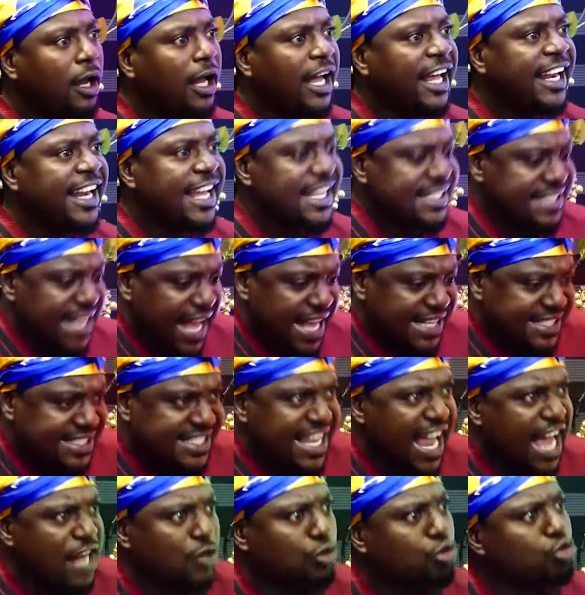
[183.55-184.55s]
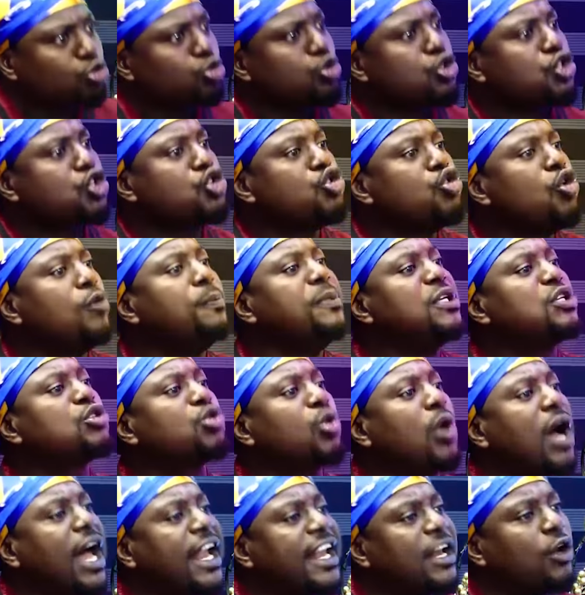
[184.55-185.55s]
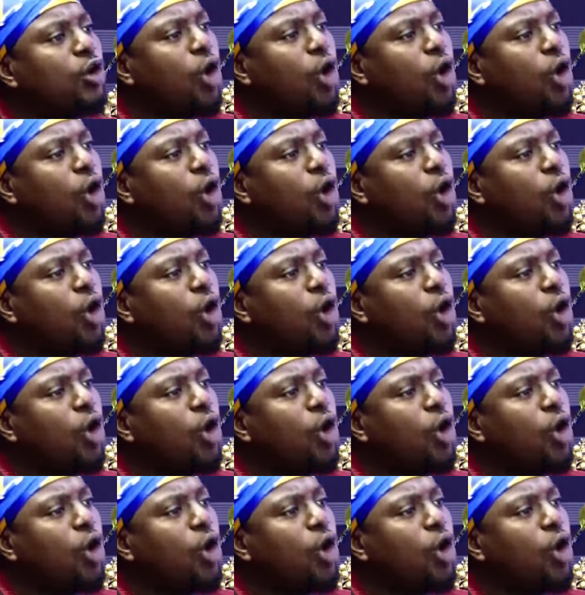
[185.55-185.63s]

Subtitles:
Nessa stan who see will be so an